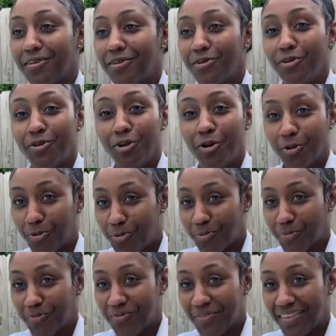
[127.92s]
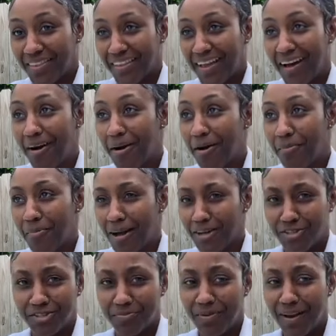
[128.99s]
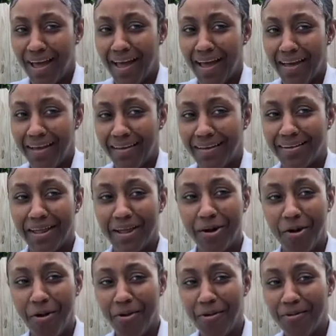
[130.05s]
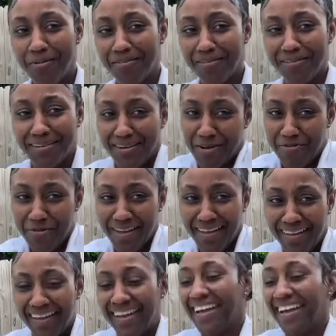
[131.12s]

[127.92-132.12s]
No. I just applied and they called and I went.